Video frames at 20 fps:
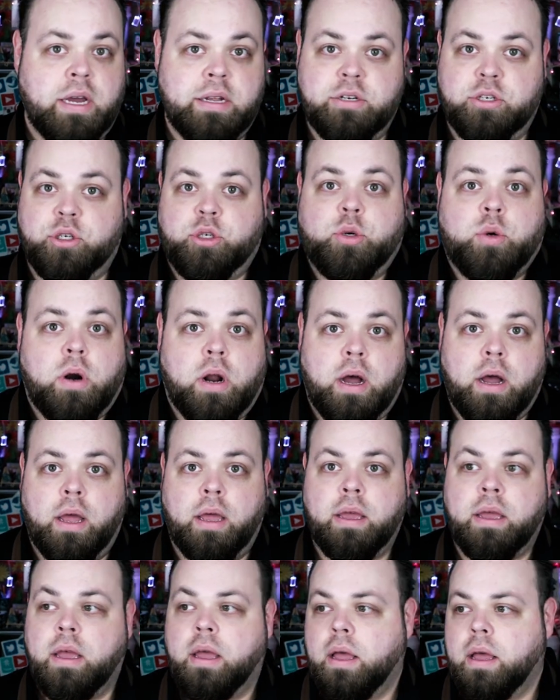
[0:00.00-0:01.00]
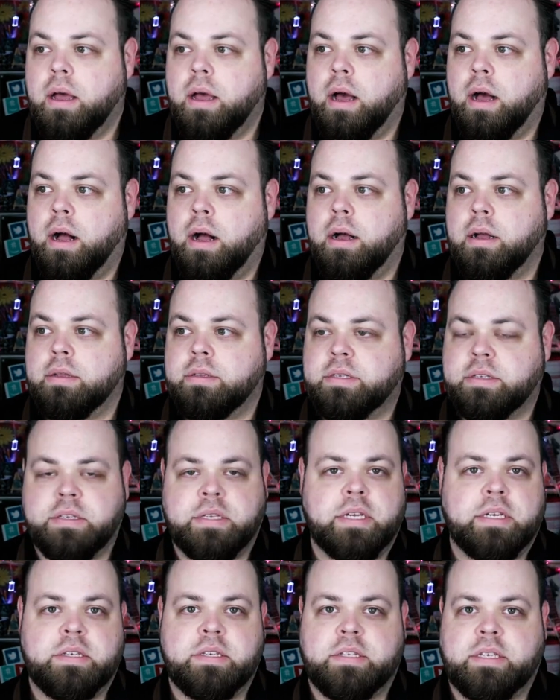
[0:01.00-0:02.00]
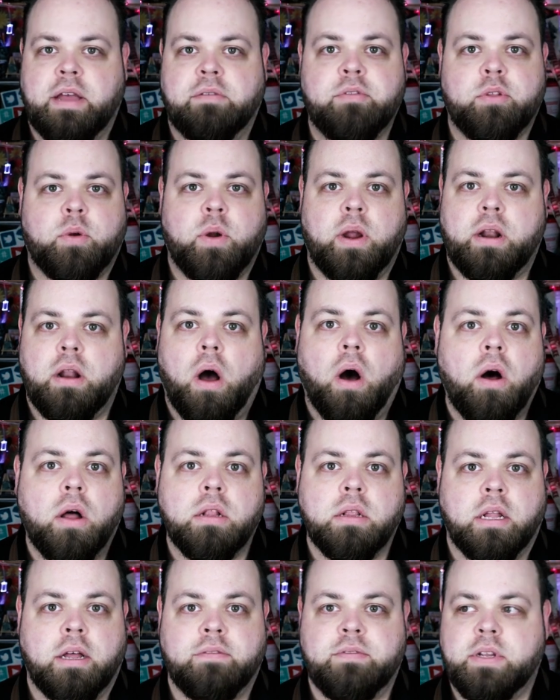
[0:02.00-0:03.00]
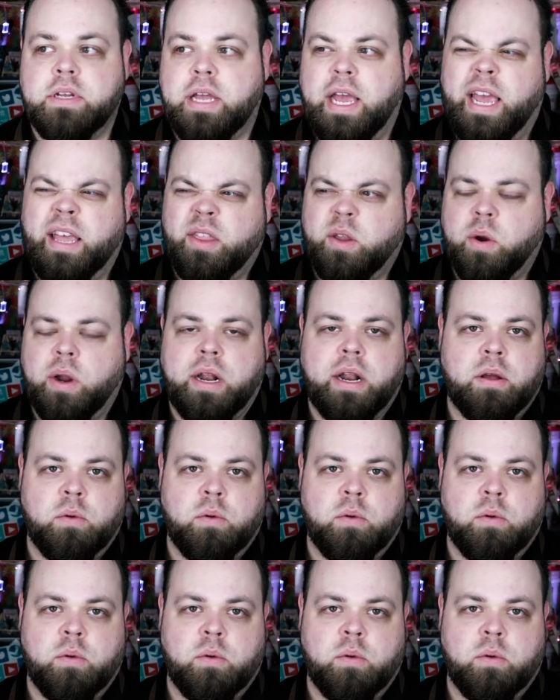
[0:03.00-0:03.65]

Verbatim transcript: cut and dry uh sixth seventh grade all loved it eighth grade